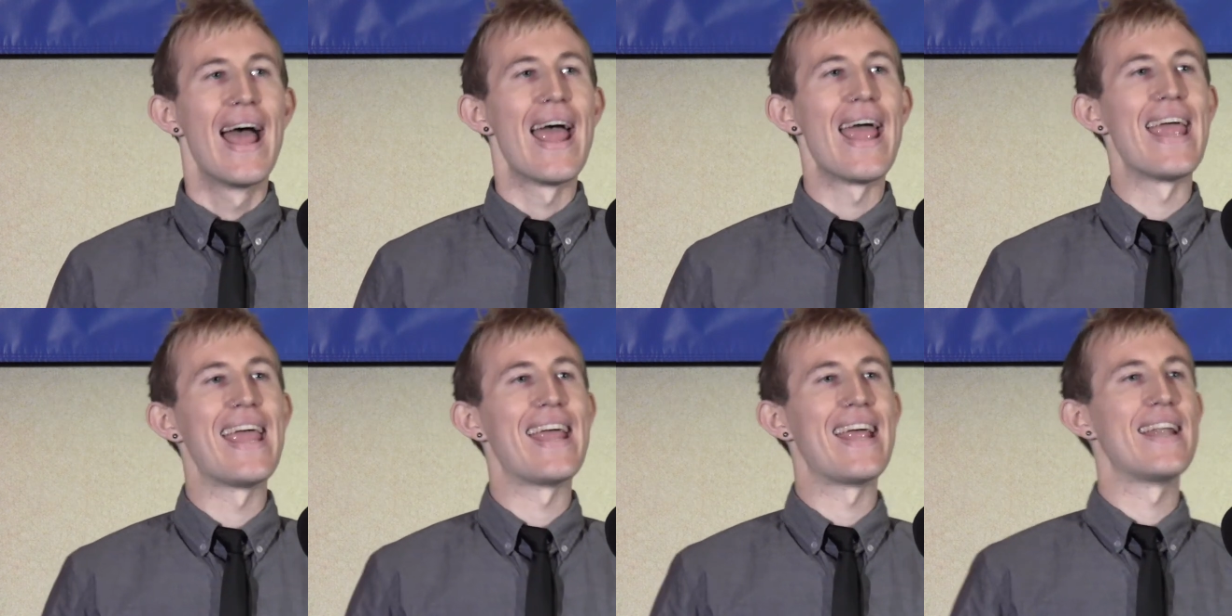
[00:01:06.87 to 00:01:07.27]

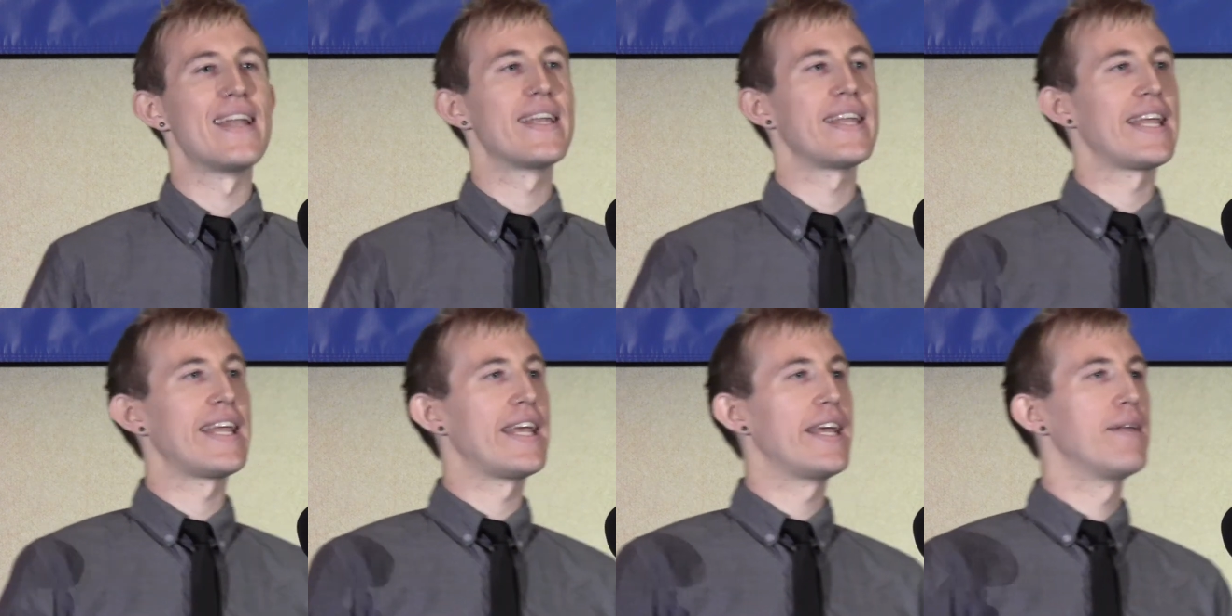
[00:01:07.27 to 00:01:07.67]

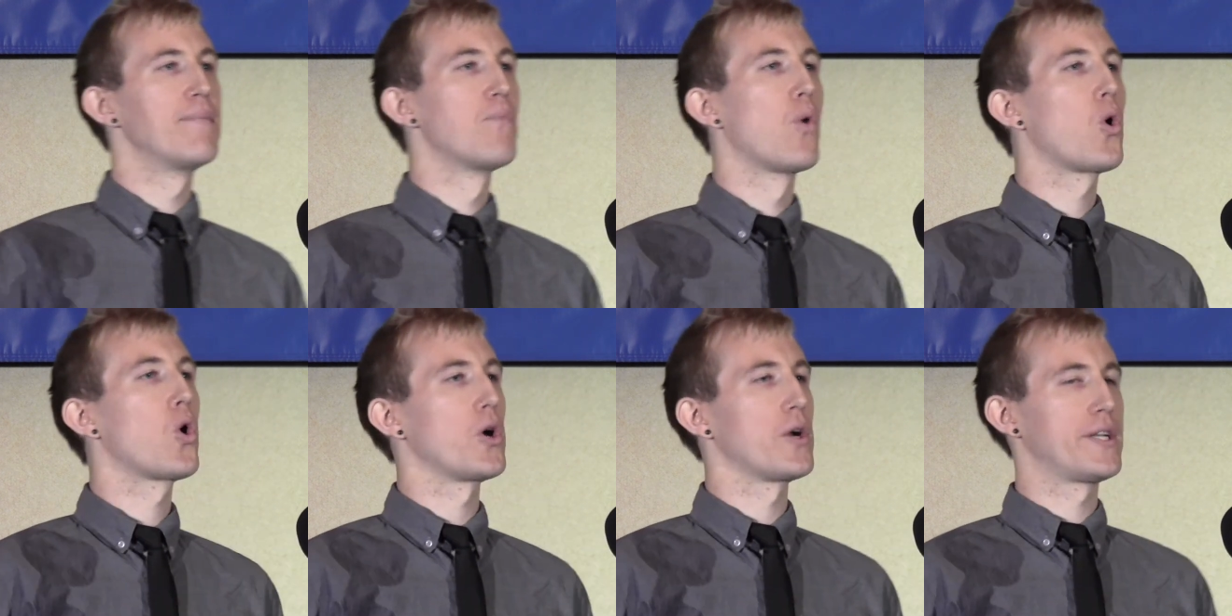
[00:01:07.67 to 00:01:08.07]
And in
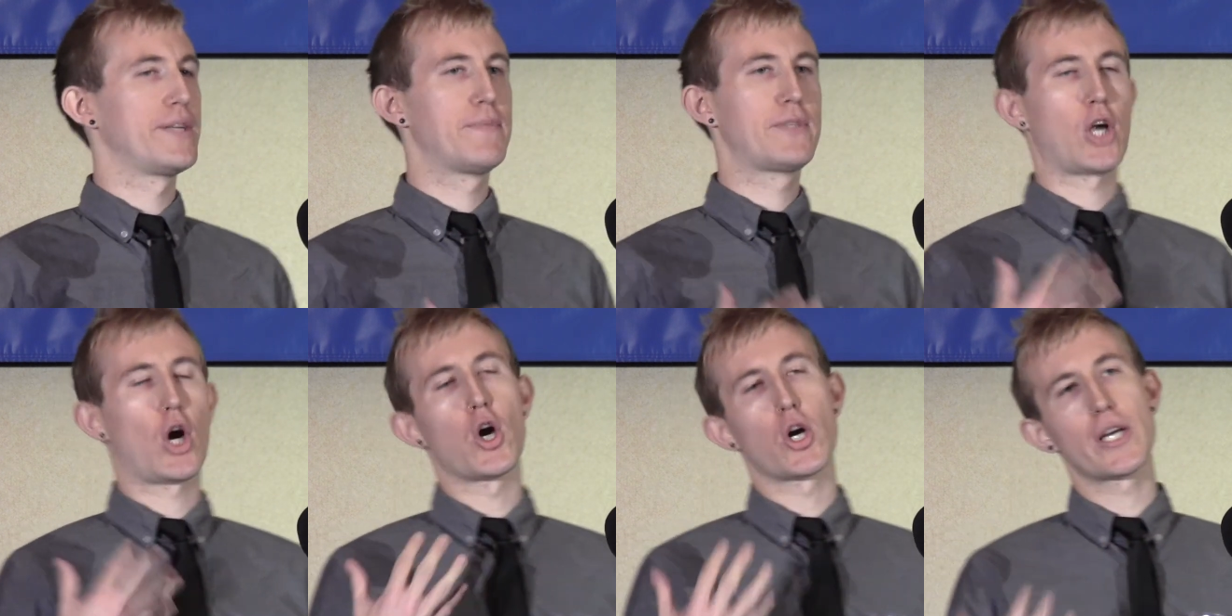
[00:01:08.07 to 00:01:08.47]
more
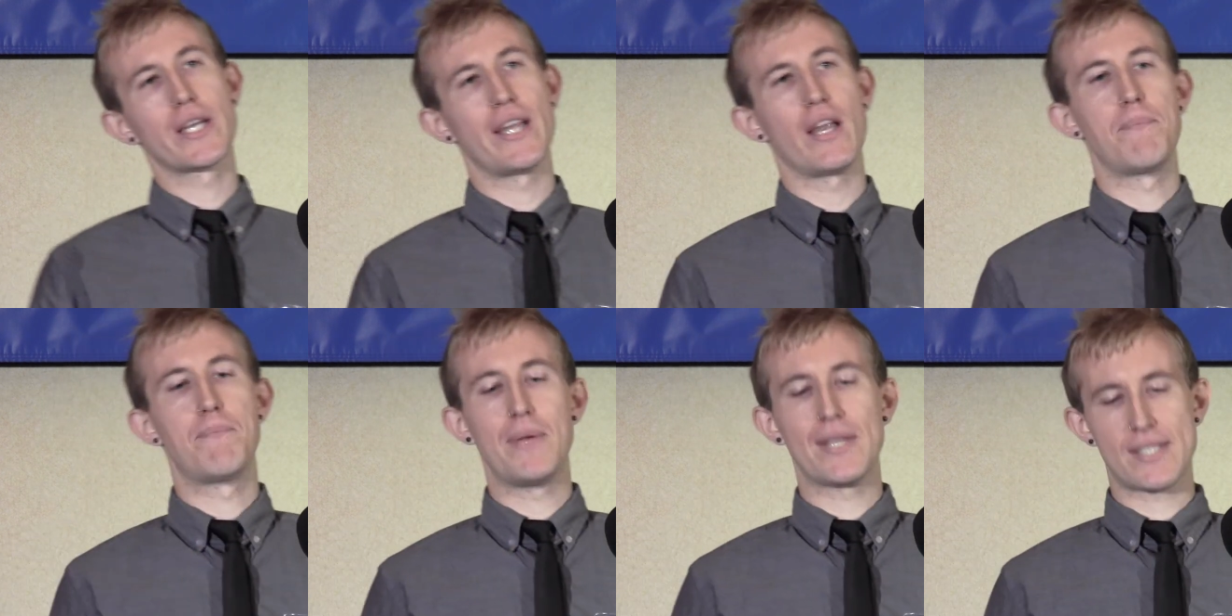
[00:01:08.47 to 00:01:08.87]

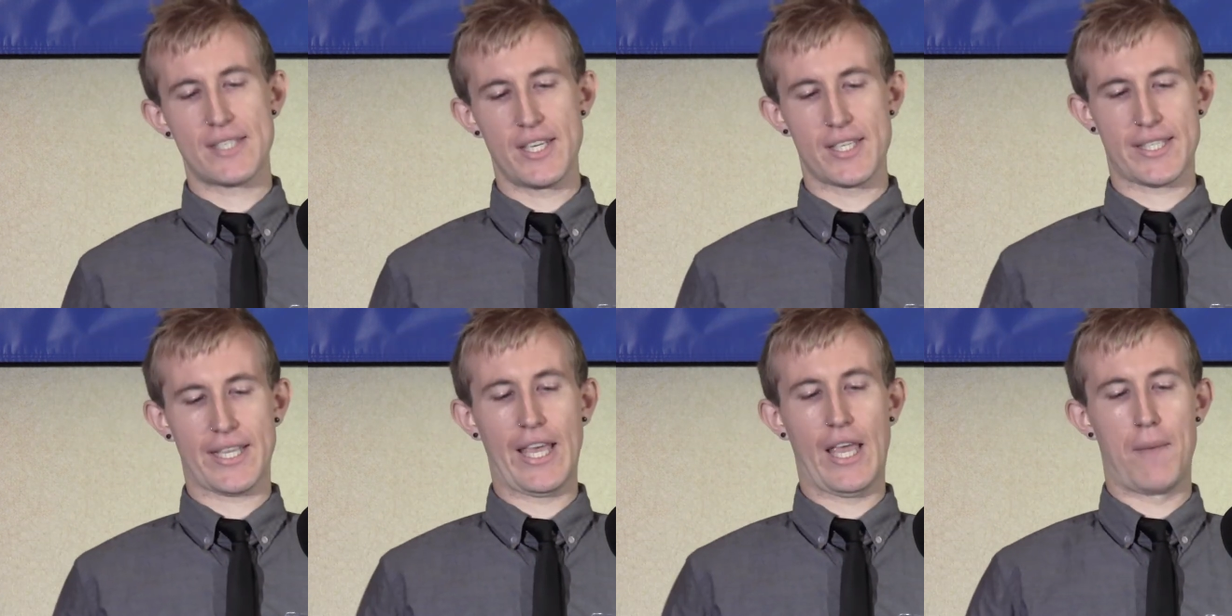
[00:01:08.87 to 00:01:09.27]
targeted
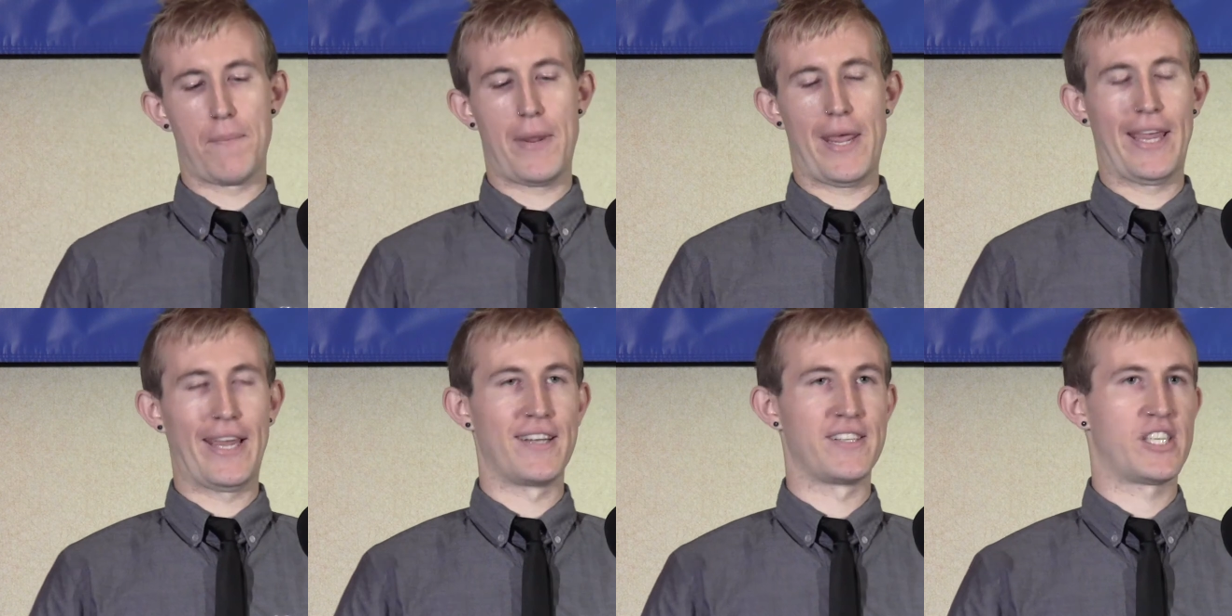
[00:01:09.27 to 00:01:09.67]
business
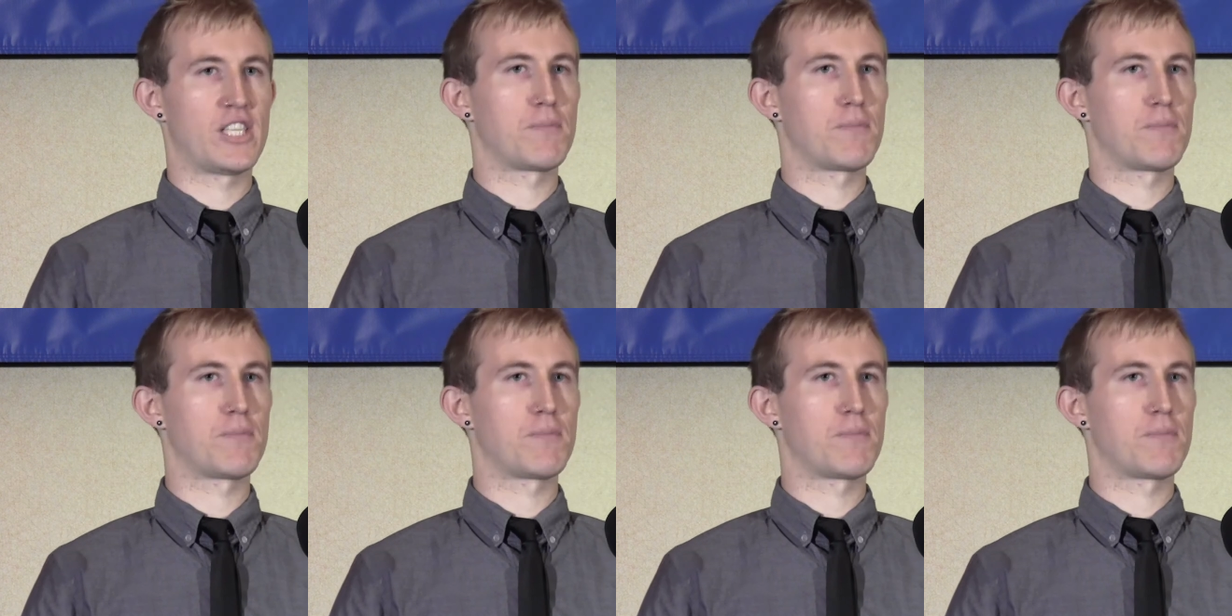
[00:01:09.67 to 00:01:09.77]
campaigns,